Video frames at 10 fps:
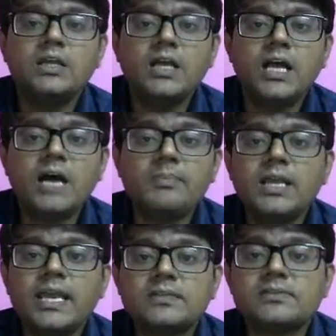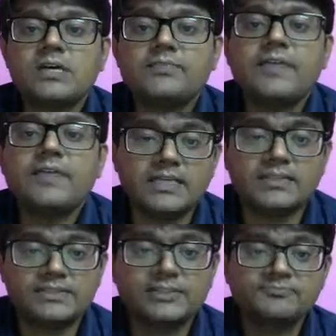applications of the
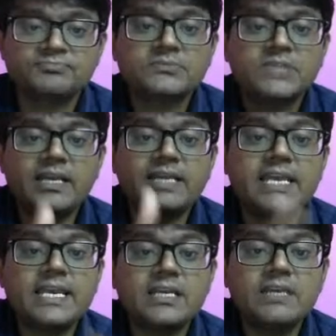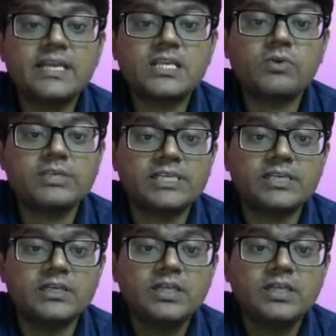vectors. Like they can give us a question,